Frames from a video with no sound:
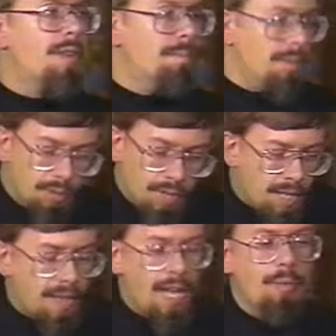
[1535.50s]
the
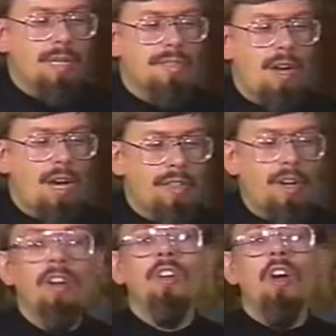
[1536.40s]
beauty that we saw
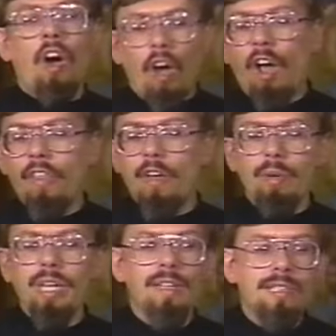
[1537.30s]
there. All that
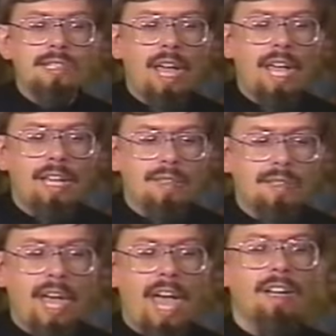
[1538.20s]
we can say
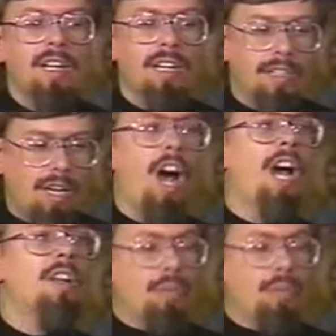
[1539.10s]
is that God